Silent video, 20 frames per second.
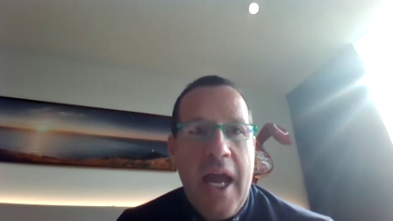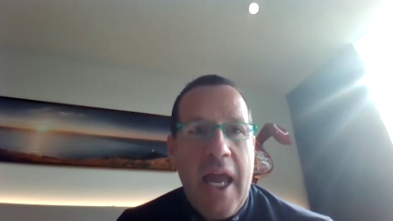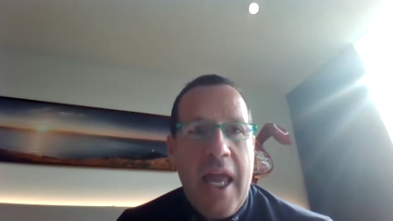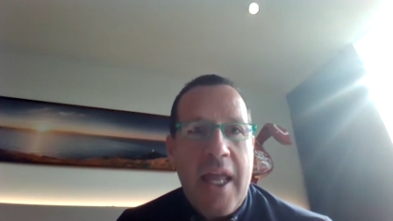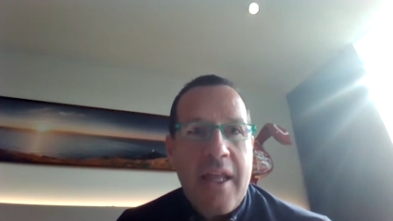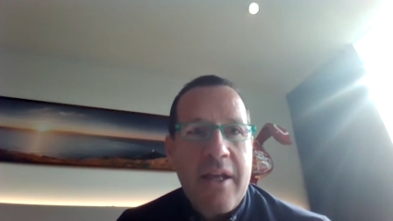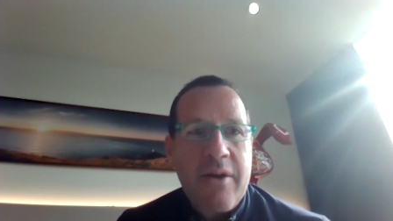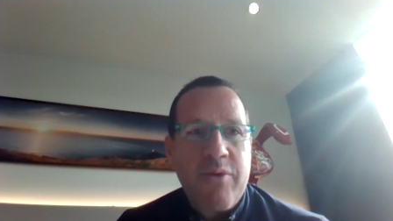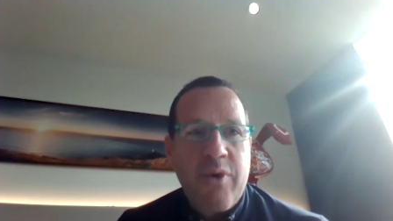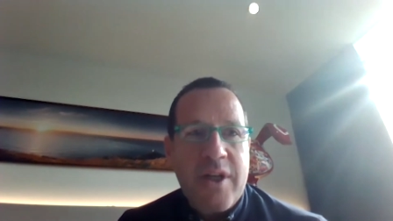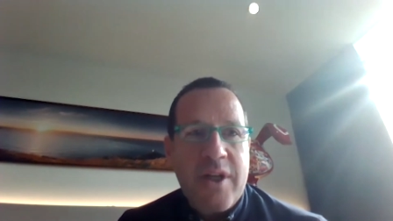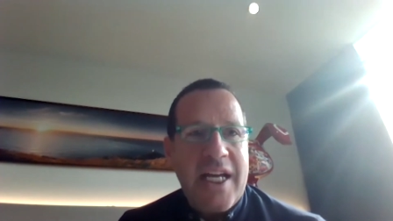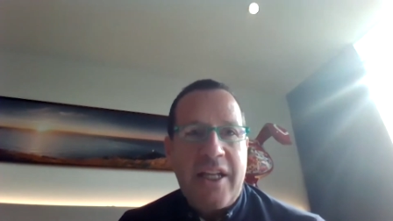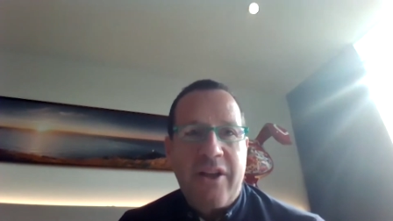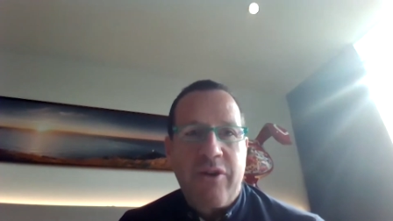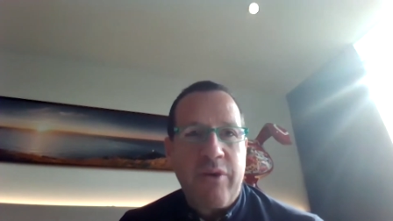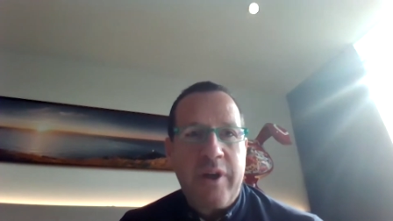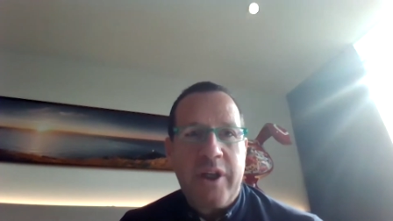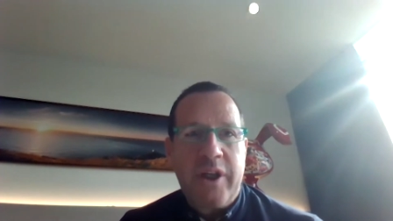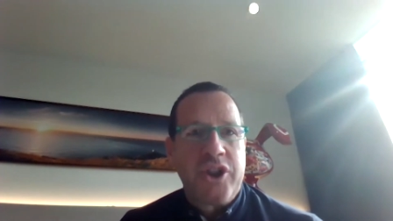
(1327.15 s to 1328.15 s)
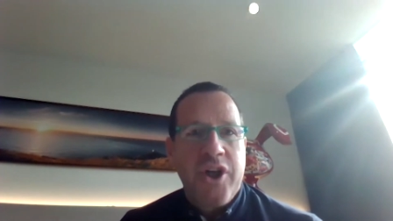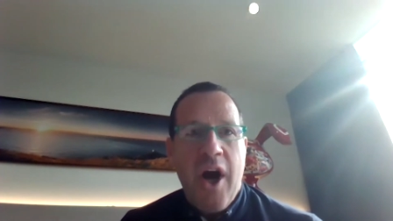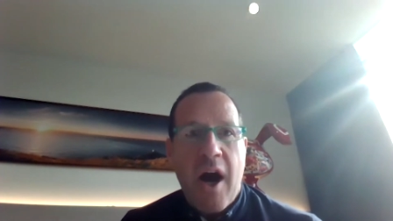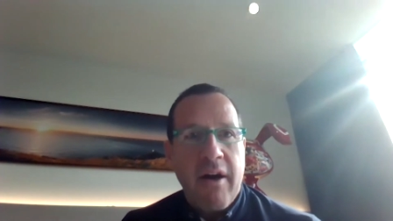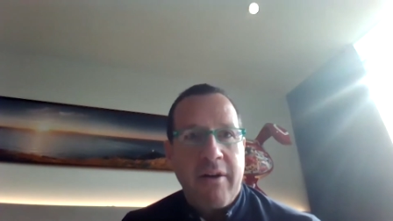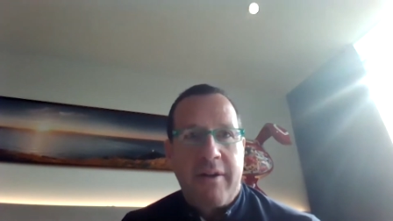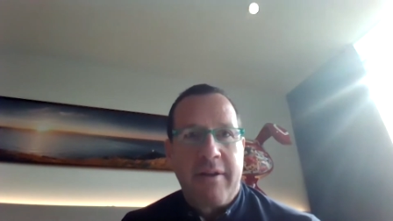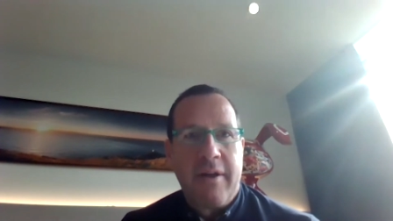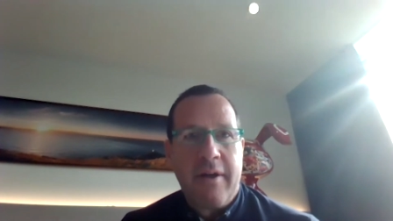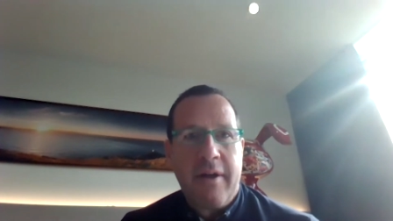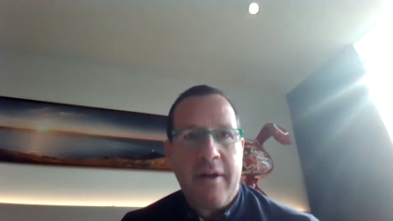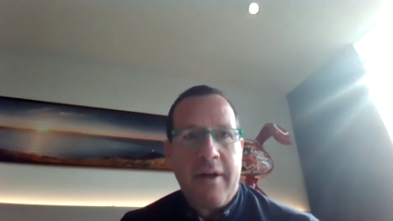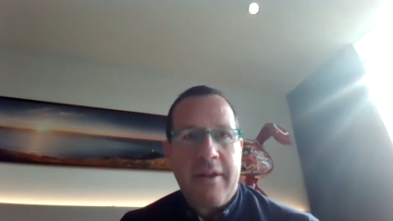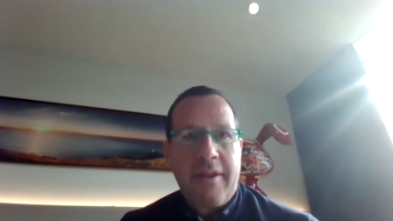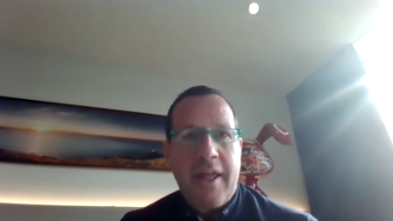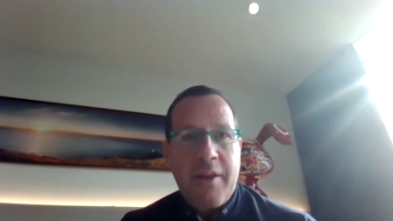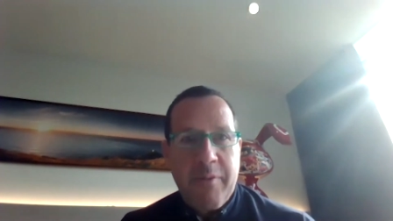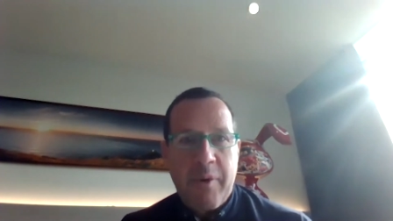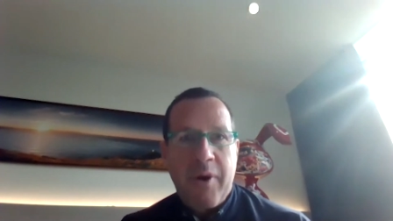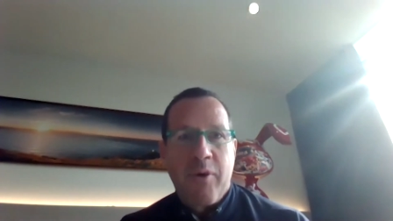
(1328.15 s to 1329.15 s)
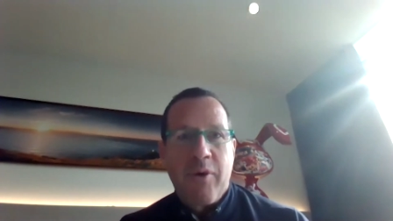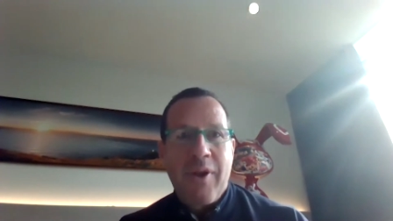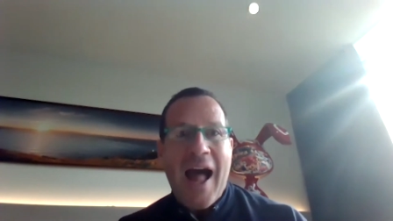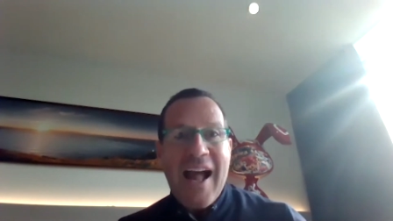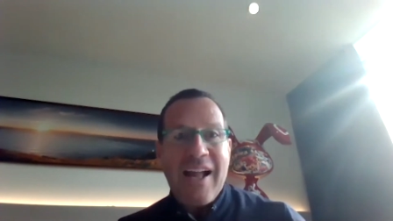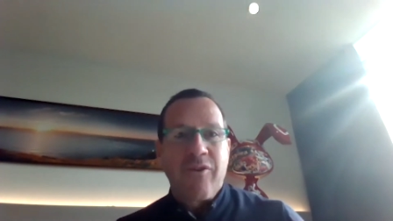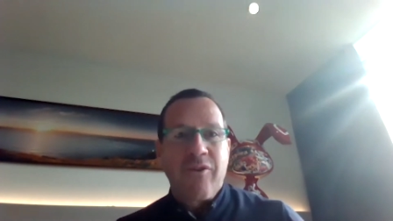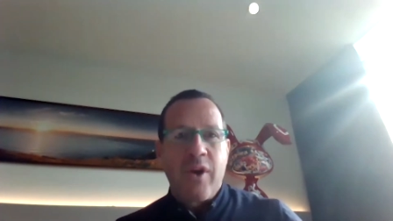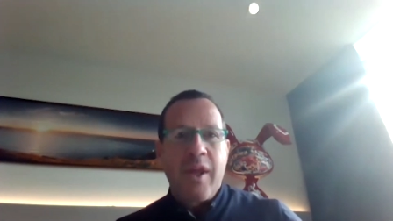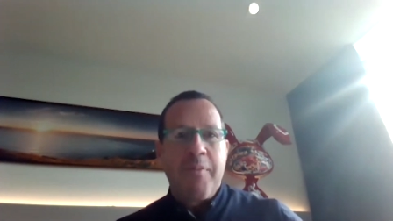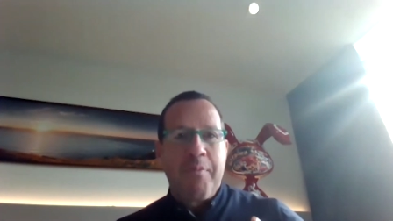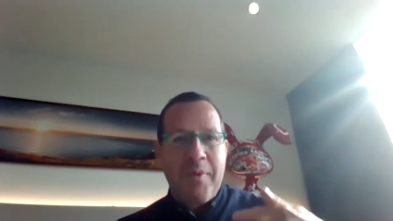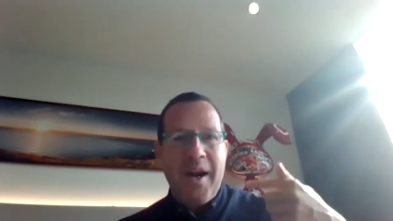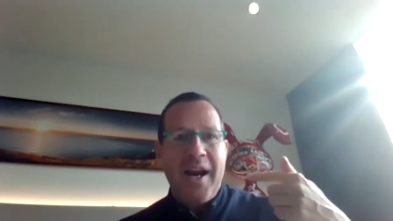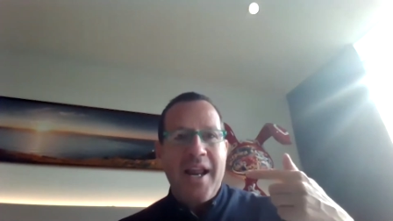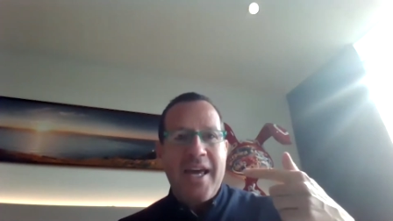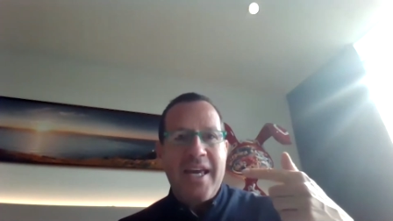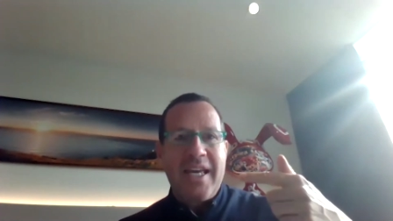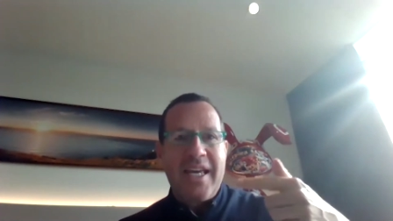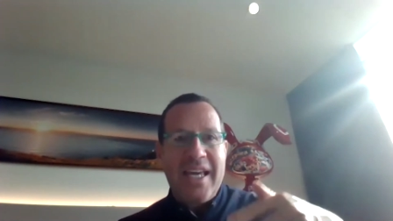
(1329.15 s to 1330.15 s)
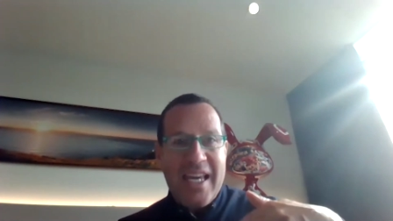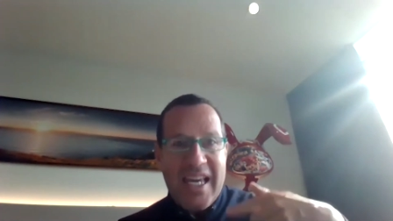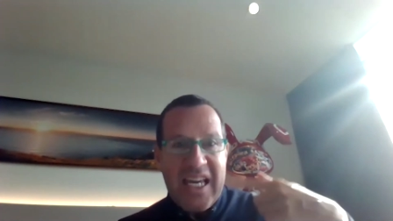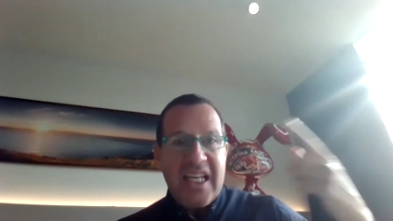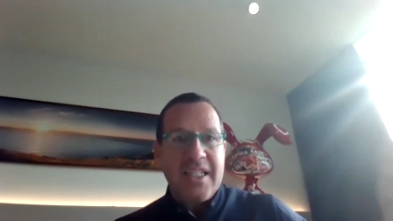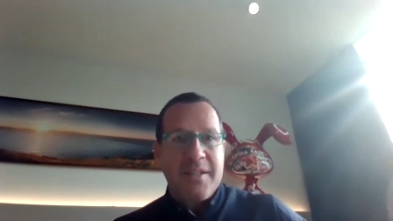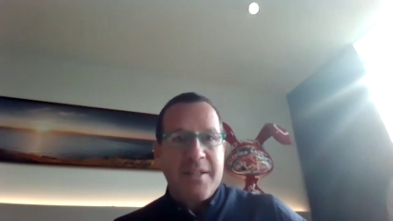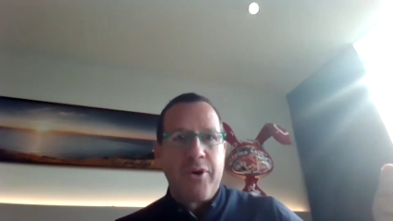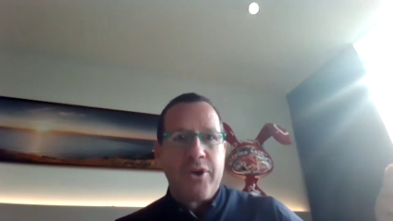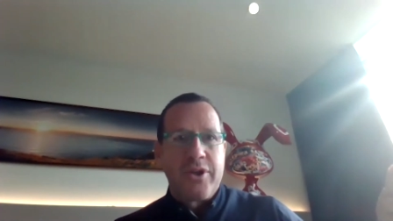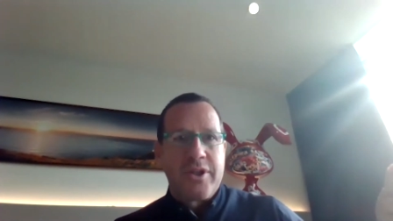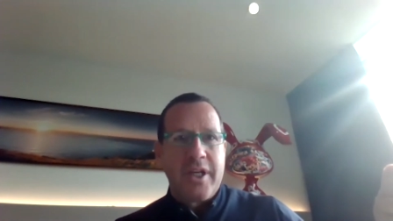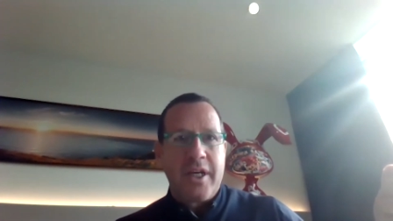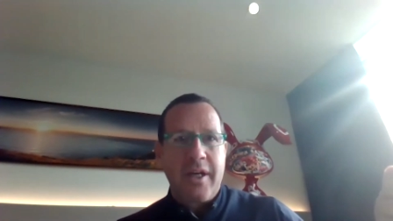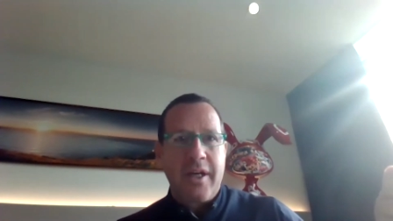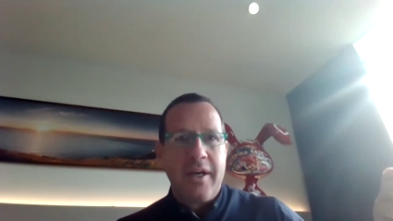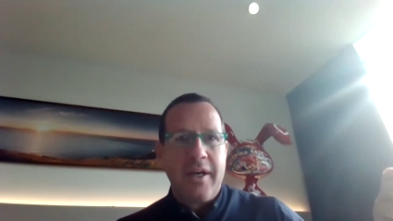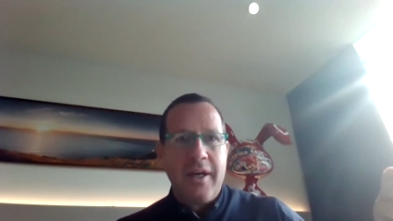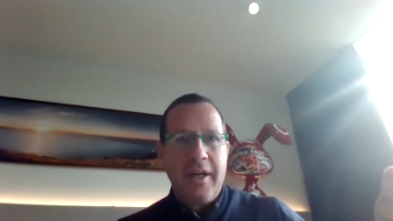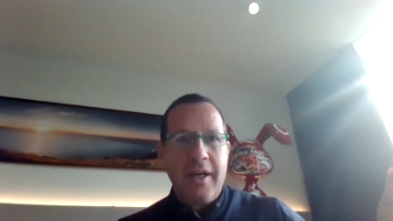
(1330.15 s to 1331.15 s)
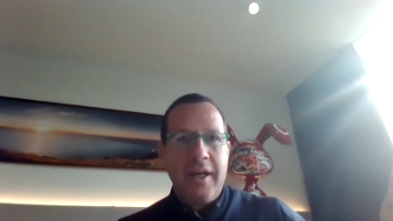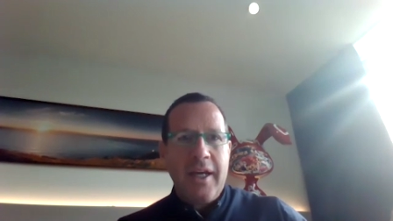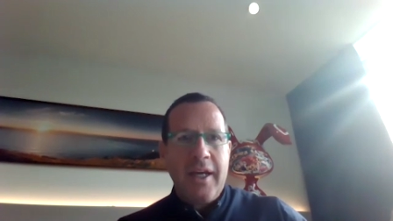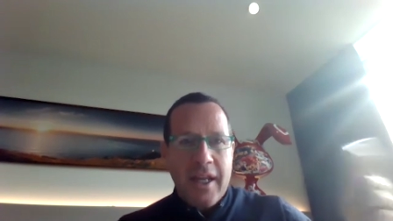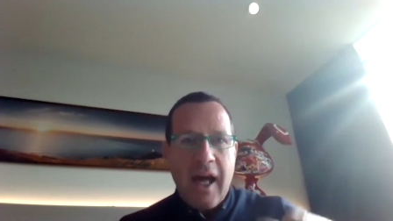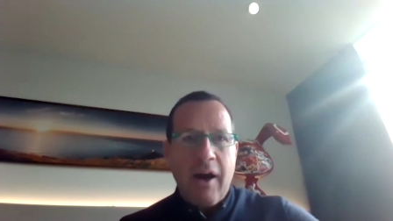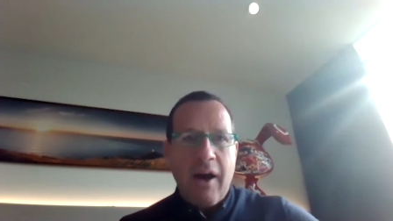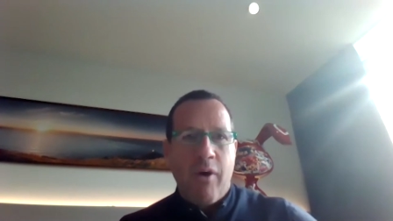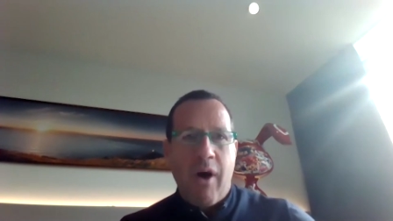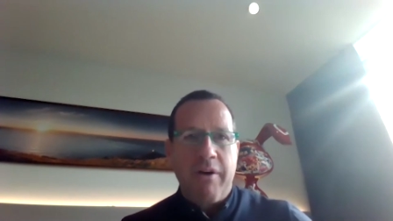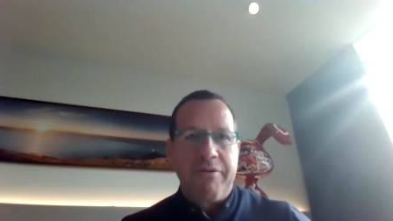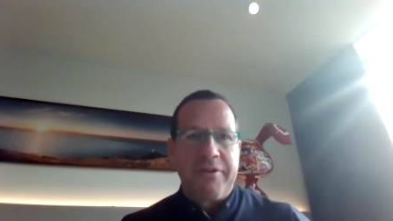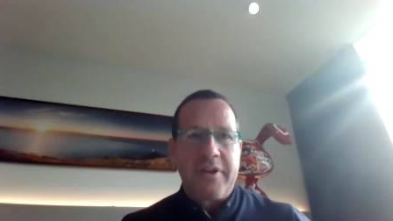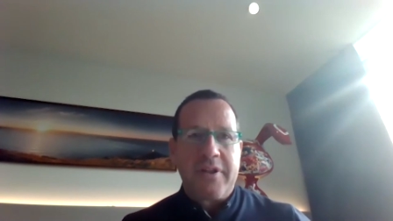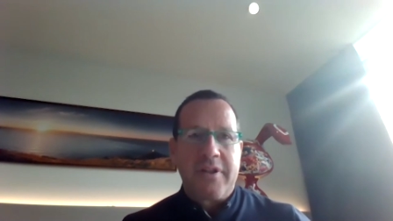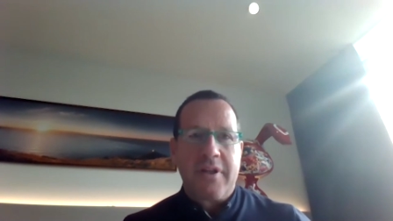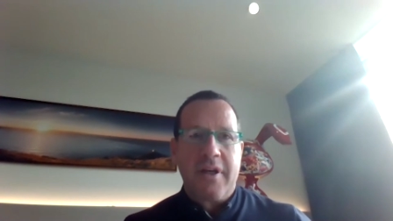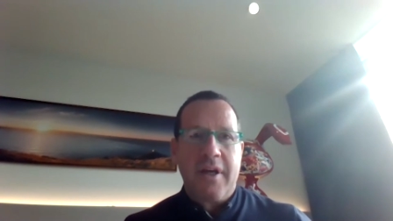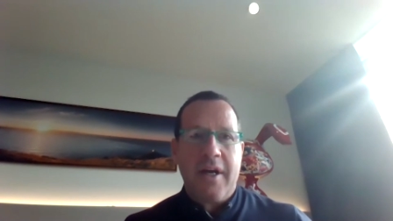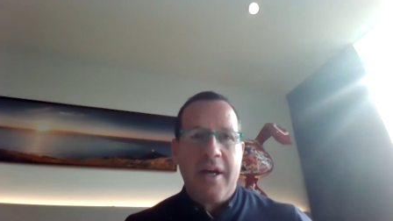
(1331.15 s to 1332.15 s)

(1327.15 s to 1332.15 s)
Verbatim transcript: And he was actually shocked that we could actually play his music in our office.